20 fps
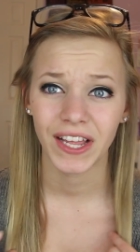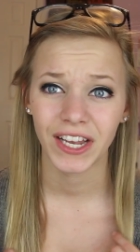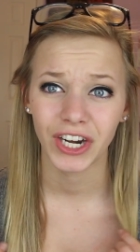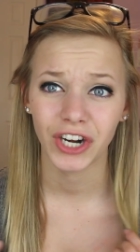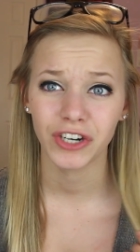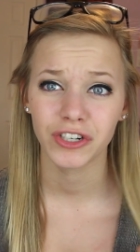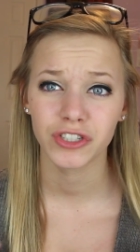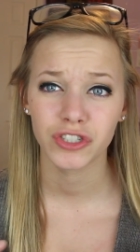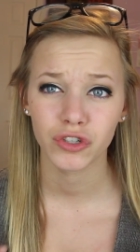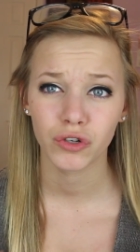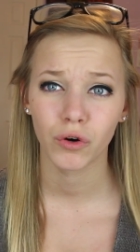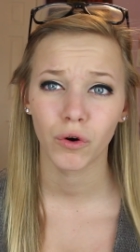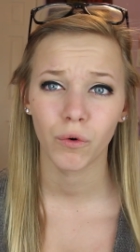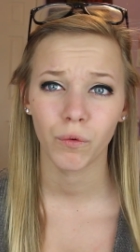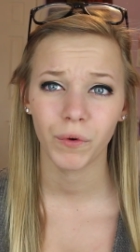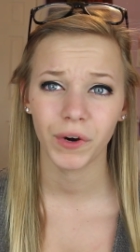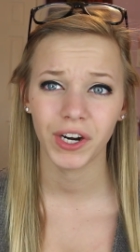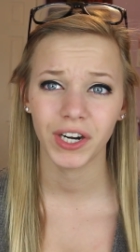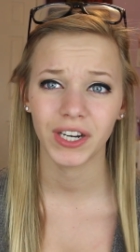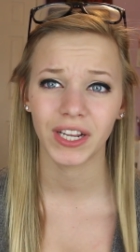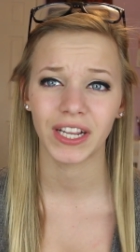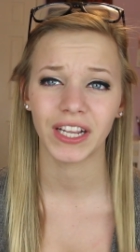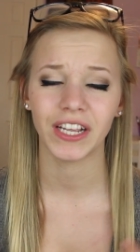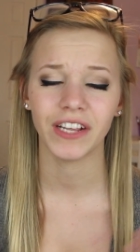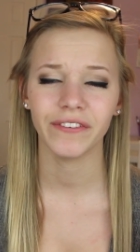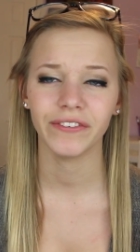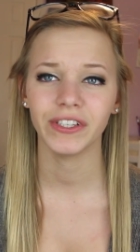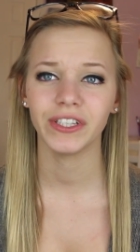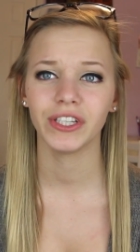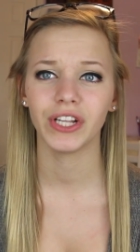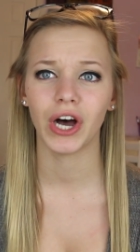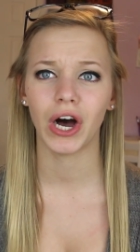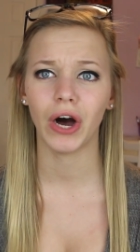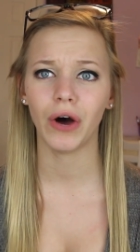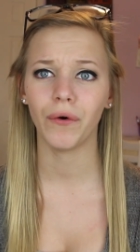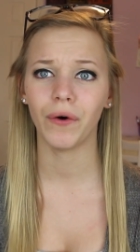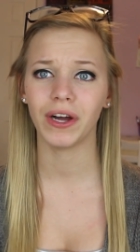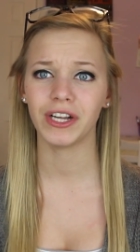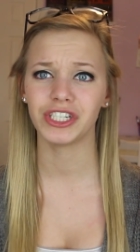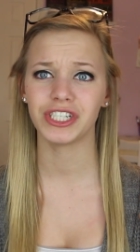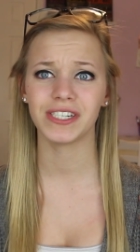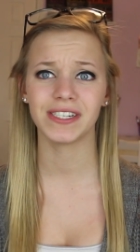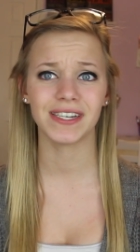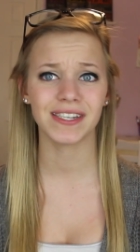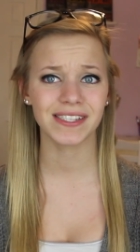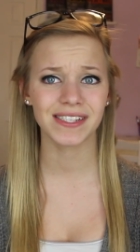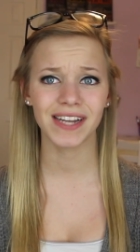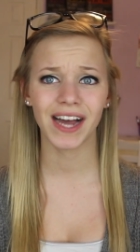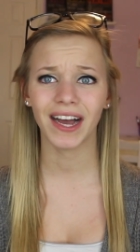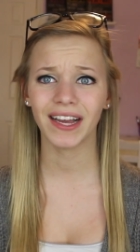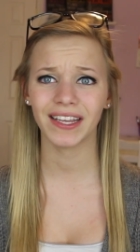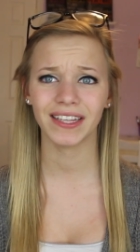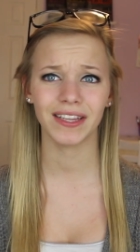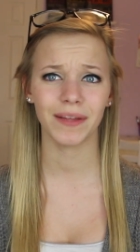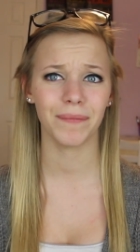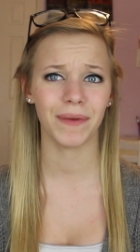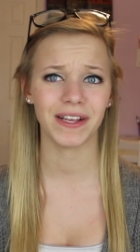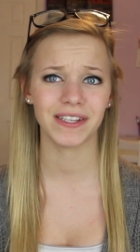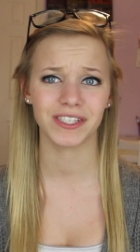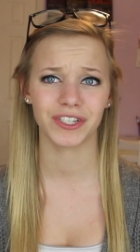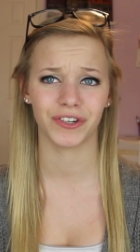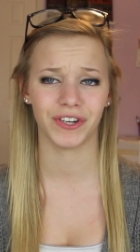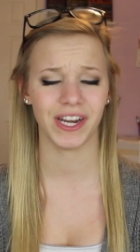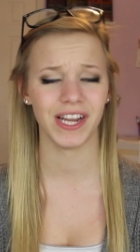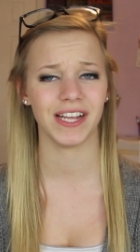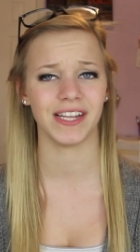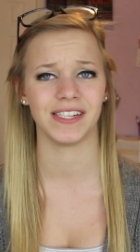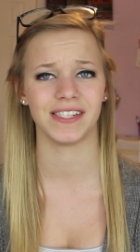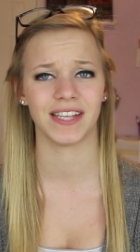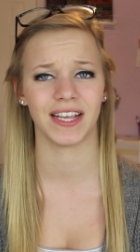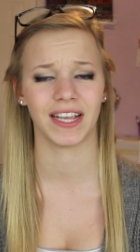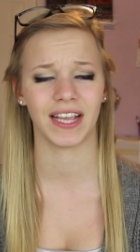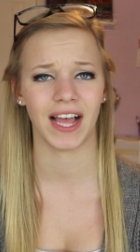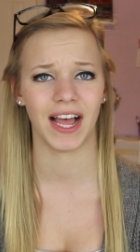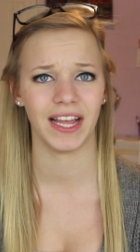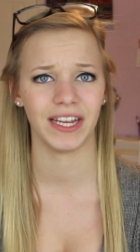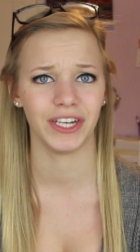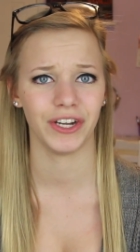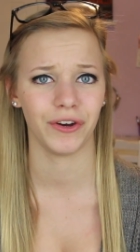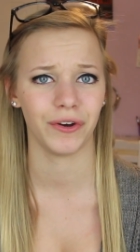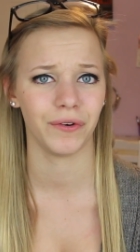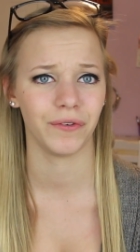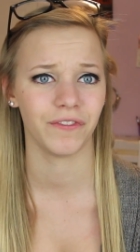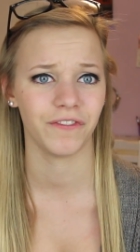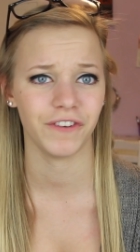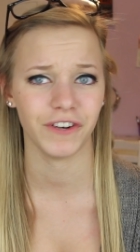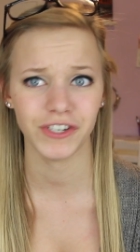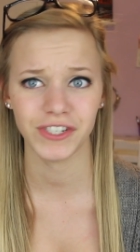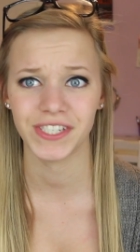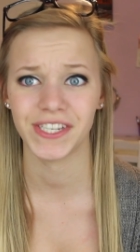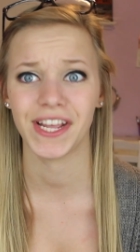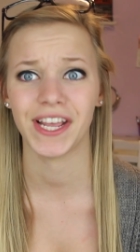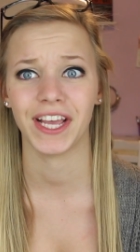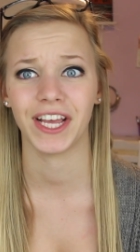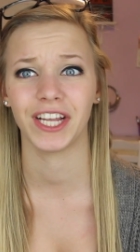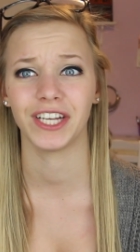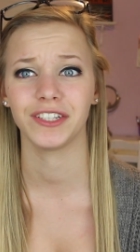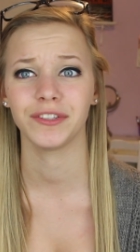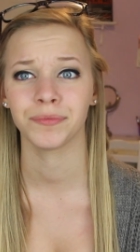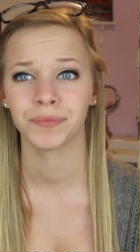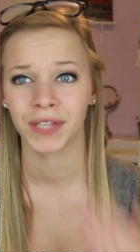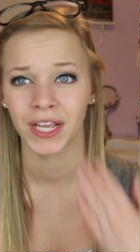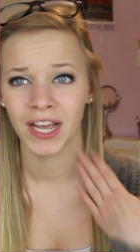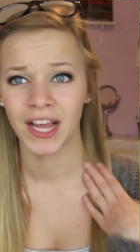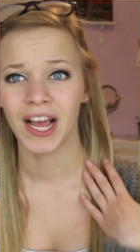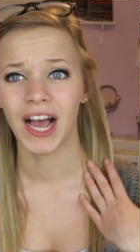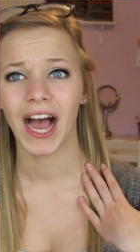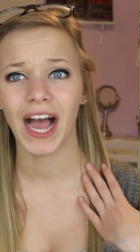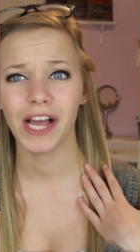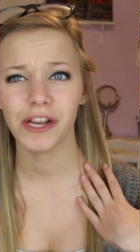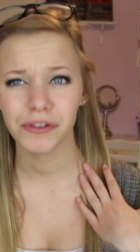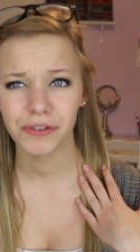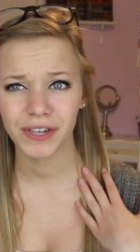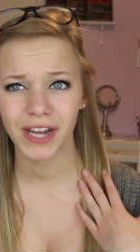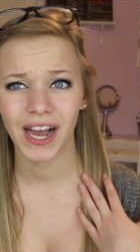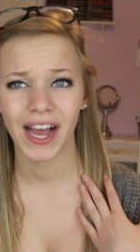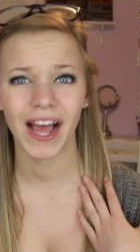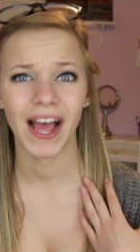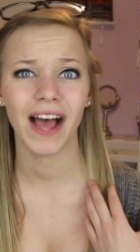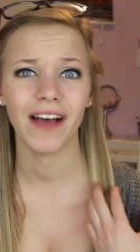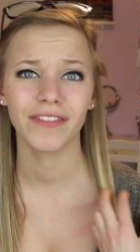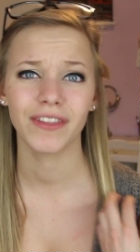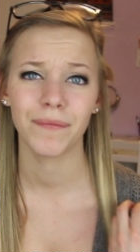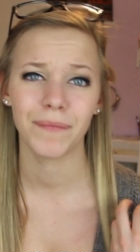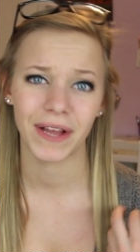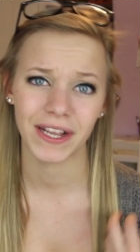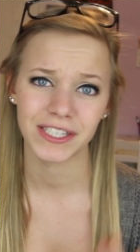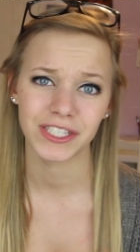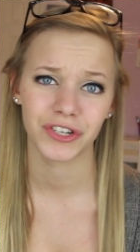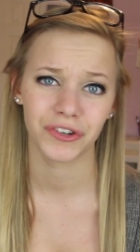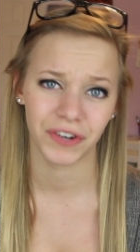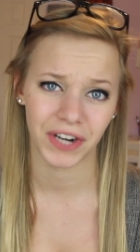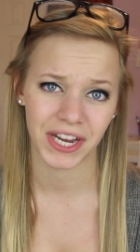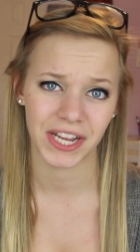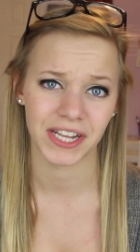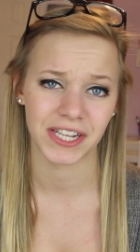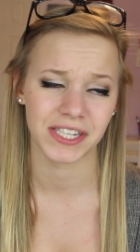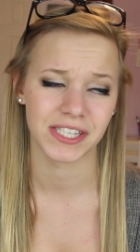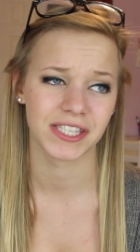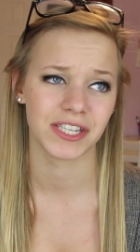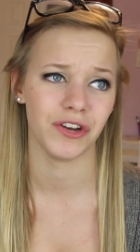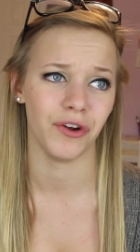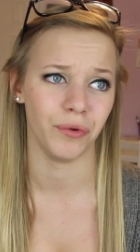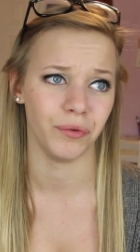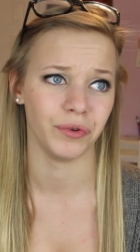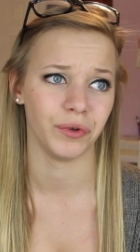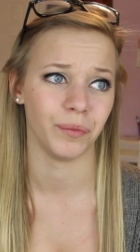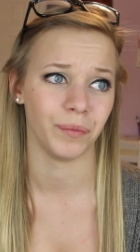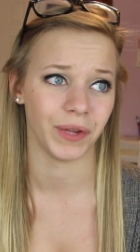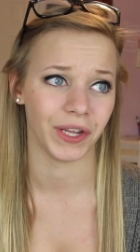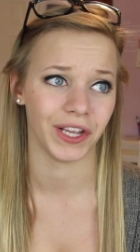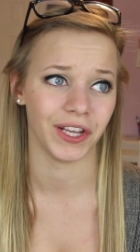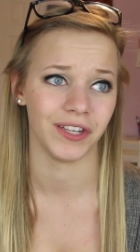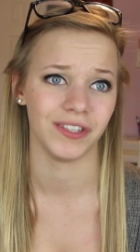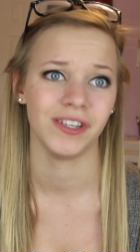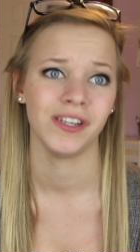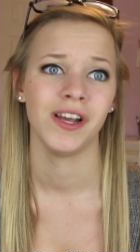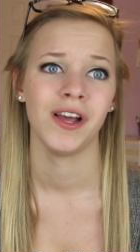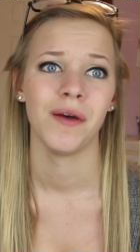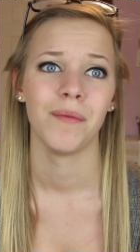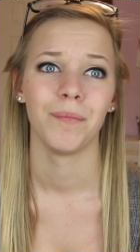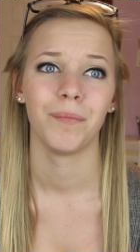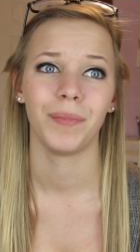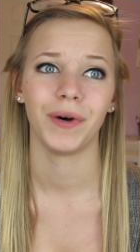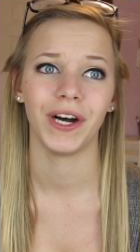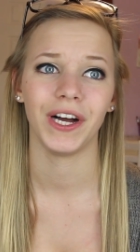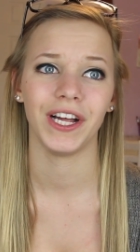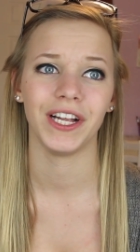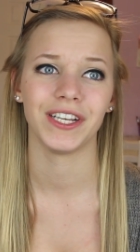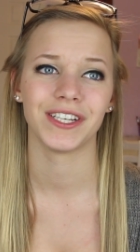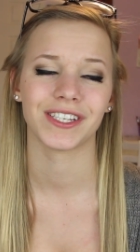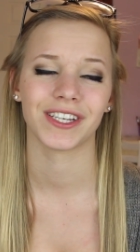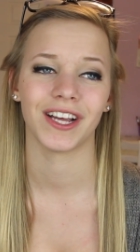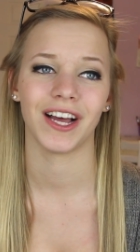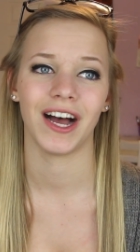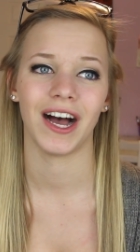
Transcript: in her schoolwork even though she does not get the best grades. Like I know firsthand, I do not have the best grades known to man, but